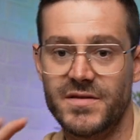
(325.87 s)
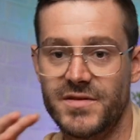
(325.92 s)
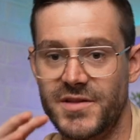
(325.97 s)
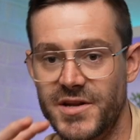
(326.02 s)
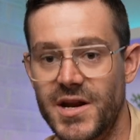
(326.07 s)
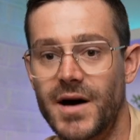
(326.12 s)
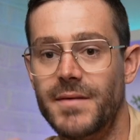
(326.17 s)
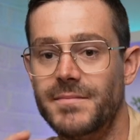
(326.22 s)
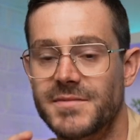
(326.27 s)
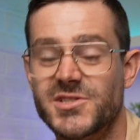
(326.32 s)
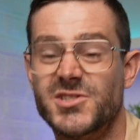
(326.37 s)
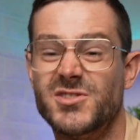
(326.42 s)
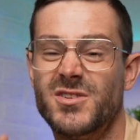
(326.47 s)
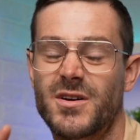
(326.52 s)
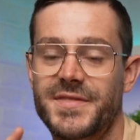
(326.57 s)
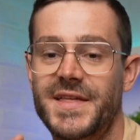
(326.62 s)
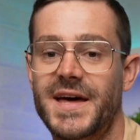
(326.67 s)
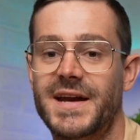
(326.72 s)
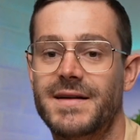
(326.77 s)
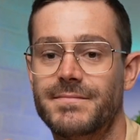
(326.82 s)
the number's
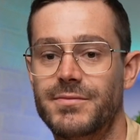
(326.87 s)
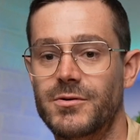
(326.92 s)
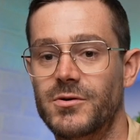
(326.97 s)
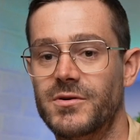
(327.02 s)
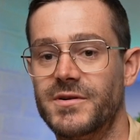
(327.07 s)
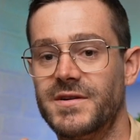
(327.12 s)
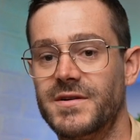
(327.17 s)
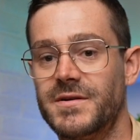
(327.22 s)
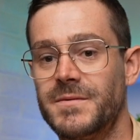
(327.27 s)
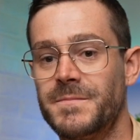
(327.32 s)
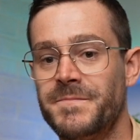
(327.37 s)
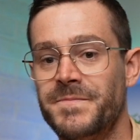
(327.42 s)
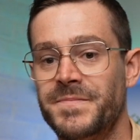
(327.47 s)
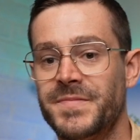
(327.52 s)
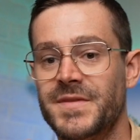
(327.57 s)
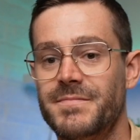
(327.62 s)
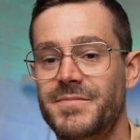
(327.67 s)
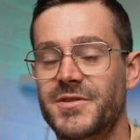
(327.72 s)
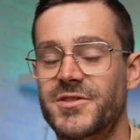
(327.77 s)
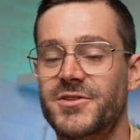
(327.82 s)
not that important,
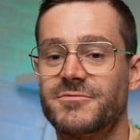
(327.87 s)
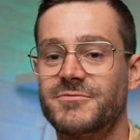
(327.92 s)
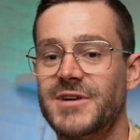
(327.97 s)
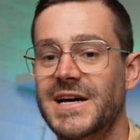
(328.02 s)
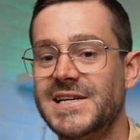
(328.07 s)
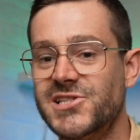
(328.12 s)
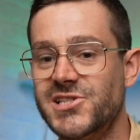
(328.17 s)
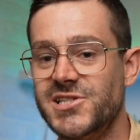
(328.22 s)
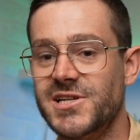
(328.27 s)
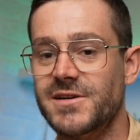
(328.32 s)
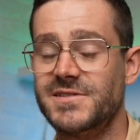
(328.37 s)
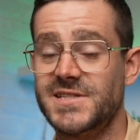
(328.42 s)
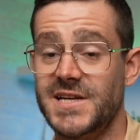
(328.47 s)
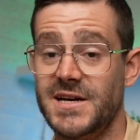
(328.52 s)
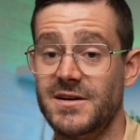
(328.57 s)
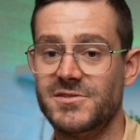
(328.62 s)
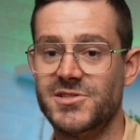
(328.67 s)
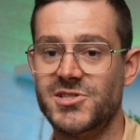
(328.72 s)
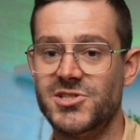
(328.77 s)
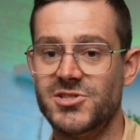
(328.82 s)
but the ratio
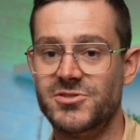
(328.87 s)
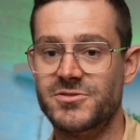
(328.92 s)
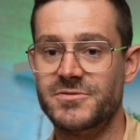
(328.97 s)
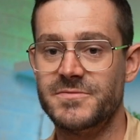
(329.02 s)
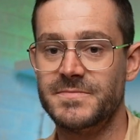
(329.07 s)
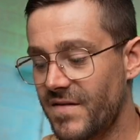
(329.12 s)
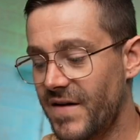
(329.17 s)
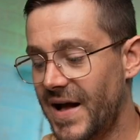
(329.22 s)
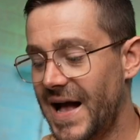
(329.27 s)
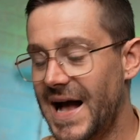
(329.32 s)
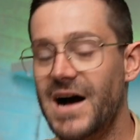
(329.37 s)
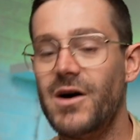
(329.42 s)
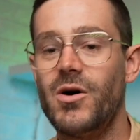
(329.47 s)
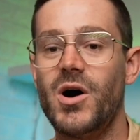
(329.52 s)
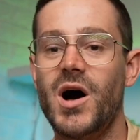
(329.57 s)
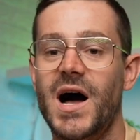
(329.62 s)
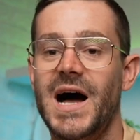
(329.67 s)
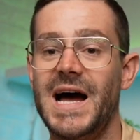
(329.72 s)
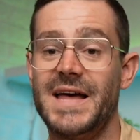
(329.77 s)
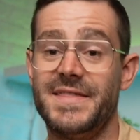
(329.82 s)
tells you how
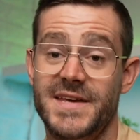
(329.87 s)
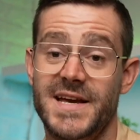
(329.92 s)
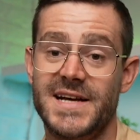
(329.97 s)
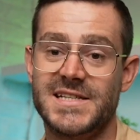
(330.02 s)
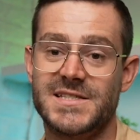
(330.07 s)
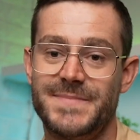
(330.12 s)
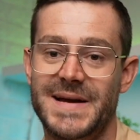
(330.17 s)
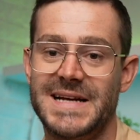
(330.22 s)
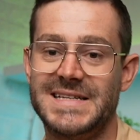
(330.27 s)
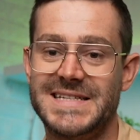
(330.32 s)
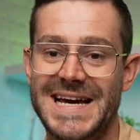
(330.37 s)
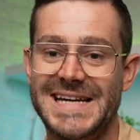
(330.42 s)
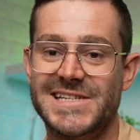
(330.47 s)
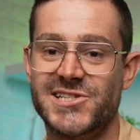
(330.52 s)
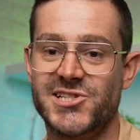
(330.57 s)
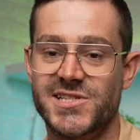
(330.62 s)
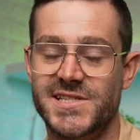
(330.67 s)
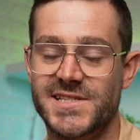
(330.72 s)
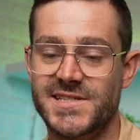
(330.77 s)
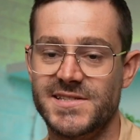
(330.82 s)
high the
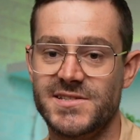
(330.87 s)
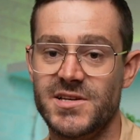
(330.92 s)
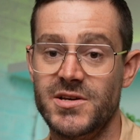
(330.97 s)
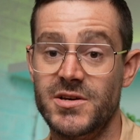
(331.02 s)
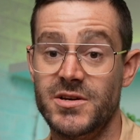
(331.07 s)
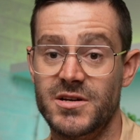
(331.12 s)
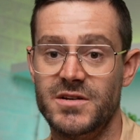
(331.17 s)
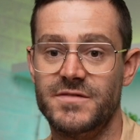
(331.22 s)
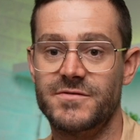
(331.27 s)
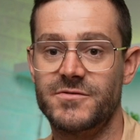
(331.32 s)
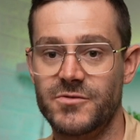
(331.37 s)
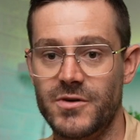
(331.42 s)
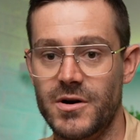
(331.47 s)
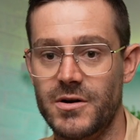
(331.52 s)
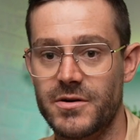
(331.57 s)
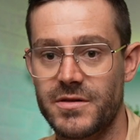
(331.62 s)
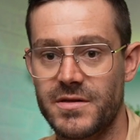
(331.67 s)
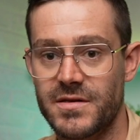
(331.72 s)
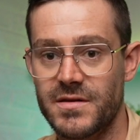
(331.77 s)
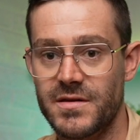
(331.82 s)
expectation is of
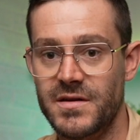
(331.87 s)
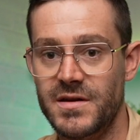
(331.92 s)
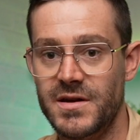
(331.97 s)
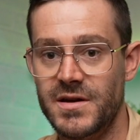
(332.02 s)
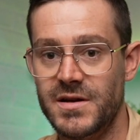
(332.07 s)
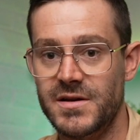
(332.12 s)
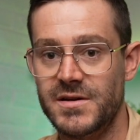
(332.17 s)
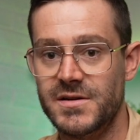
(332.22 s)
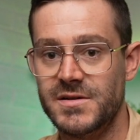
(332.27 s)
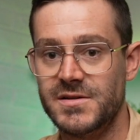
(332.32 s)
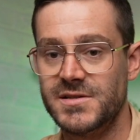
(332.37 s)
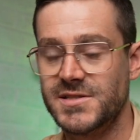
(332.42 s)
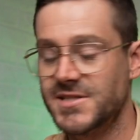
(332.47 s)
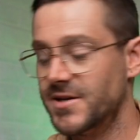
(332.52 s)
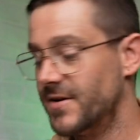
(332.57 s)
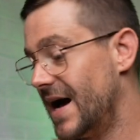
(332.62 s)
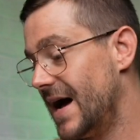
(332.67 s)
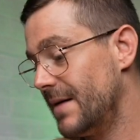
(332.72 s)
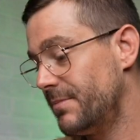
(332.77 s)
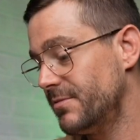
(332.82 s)
growth.
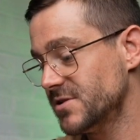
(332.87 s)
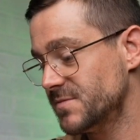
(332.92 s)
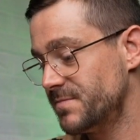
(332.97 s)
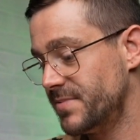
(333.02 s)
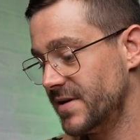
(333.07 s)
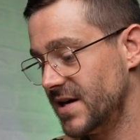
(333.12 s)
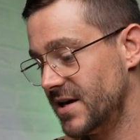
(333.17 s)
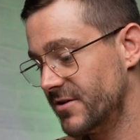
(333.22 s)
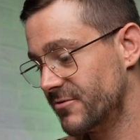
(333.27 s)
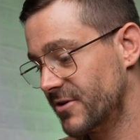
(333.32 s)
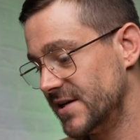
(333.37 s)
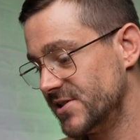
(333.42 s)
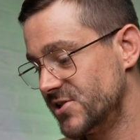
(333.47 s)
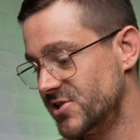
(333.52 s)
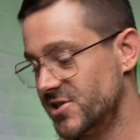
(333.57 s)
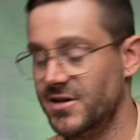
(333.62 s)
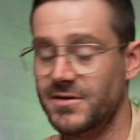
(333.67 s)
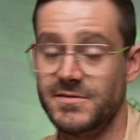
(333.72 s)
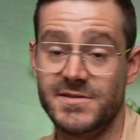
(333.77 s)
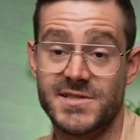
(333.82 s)
So Apple's PE
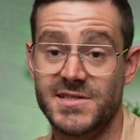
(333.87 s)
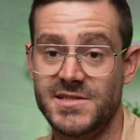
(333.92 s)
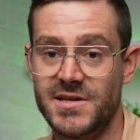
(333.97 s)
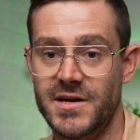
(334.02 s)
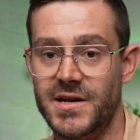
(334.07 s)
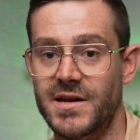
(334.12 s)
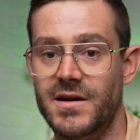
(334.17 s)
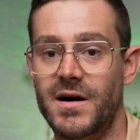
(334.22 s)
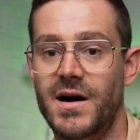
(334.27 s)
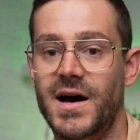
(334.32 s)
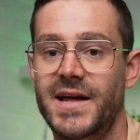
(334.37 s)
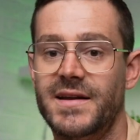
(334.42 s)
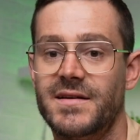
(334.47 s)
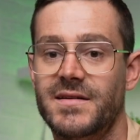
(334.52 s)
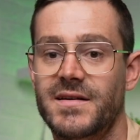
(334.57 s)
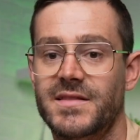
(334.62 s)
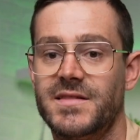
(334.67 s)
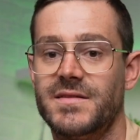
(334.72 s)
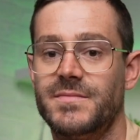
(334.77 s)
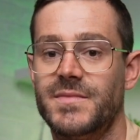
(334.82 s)
ratio is 39
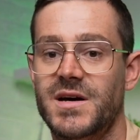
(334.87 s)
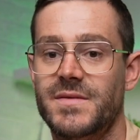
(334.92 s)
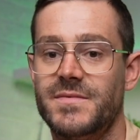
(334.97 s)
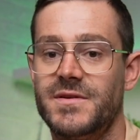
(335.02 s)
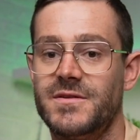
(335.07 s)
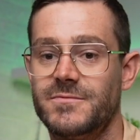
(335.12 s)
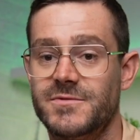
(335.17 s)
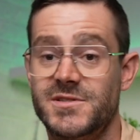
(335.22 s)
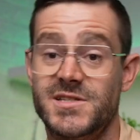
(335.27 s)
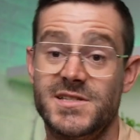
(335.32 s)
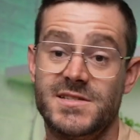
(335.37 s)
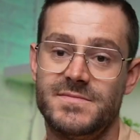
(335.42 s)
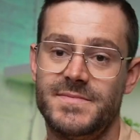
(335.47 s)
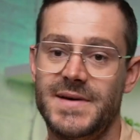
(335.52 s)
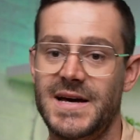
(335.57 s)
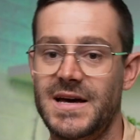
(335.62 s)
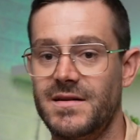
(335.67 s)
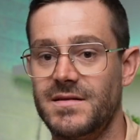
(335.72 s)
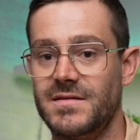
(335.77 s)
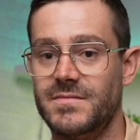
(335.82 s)
at the moment, which is
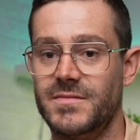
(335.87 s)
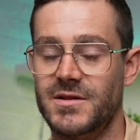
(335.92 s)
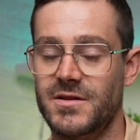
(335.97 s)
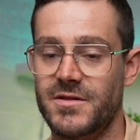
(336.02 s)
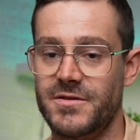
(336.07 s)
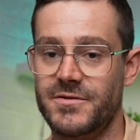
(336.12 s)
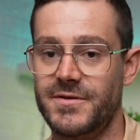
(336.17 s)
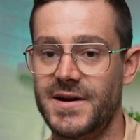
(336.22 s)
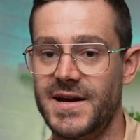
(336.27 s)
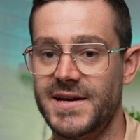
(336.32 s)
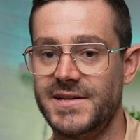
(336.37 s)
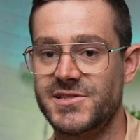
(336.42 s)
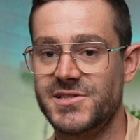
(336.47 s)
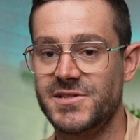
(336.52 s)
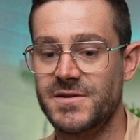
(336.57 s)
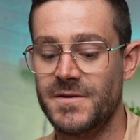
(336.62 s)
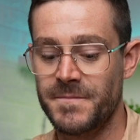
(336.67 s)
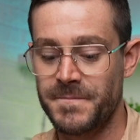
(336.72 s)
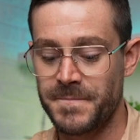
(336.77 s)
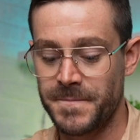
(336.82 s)
about the middle of the range,
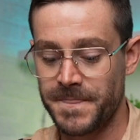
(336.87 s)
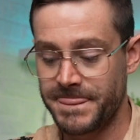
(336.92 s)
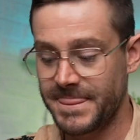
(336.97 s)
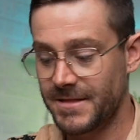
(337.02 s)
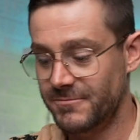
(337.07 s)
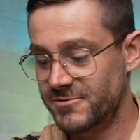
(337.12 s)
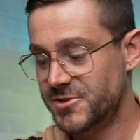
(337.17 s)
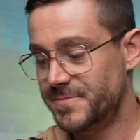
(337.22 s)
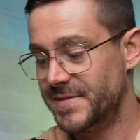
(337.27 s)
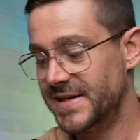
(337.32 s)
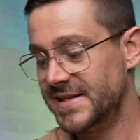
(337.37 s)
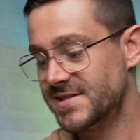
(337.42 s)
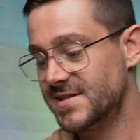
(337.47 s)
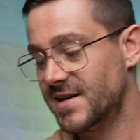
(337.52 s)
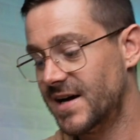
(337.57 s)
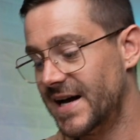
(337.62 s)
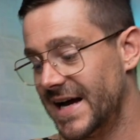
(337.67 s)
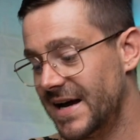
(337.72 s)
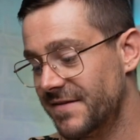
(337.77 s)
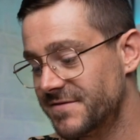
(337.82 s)
which means
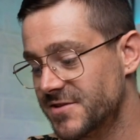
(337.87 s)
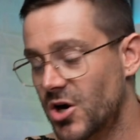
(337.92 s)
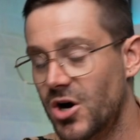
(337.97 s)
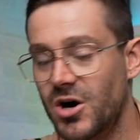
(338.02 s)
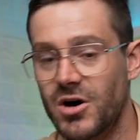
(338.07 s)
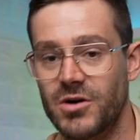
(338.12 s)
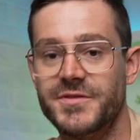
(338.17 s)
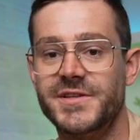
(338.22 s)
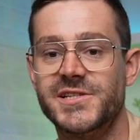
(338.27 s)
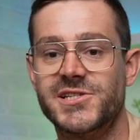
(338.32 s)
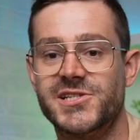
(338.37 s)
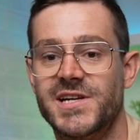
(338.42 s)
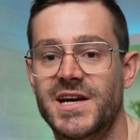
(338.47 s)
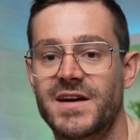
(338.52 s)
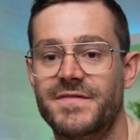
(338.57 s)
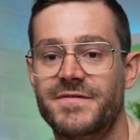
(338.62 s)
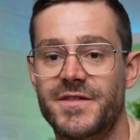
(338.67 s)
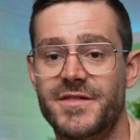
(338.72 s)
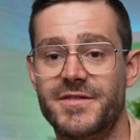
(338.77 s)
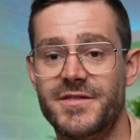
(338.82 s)
I have to hold this
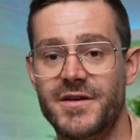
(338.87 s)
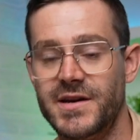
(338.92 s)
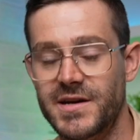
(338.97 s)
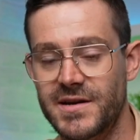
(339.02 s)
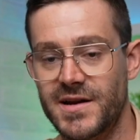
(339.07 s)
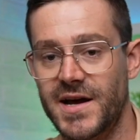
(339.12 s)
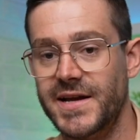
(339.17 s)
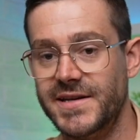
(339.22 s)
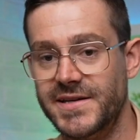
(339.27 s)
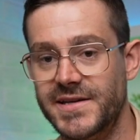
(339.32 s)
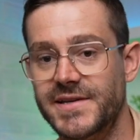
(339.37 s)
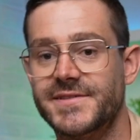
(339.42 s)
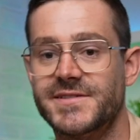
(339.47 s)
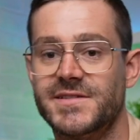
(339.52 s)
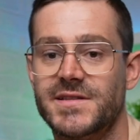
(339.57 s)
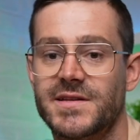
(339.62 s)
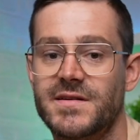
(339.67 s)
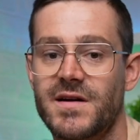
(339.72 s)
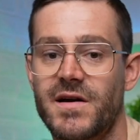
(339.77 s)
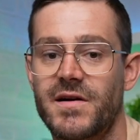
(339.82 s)
share for 39 years
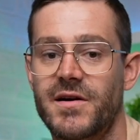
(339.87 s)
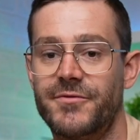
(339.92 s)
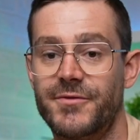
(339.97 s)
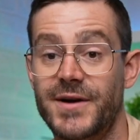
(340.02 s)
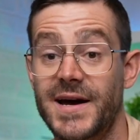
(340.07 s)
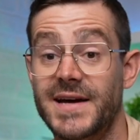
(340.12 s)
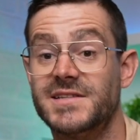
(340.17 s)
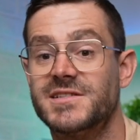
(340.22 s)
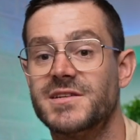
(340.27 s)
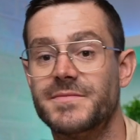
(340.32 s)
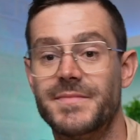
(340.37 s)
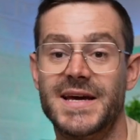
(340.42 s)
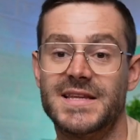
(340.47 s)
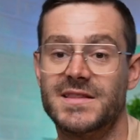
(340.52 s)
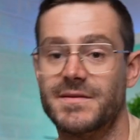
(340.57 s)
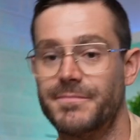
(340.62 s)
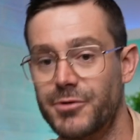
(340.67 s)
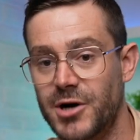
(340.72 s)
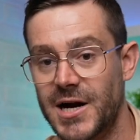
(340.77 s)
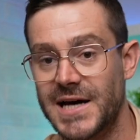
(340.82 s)
at the current rate to make
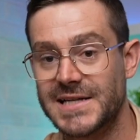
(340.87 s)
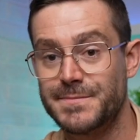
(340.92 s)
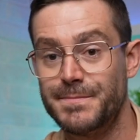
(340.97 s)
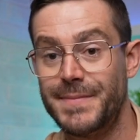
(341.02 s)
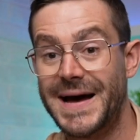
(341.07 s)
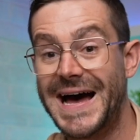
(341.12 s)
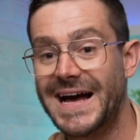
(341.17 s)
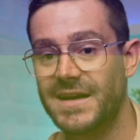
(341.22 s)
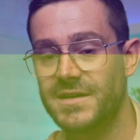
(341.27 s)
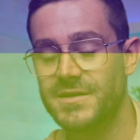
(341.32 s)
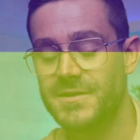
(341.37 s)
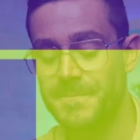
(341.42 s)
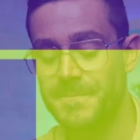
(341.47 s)
the price back.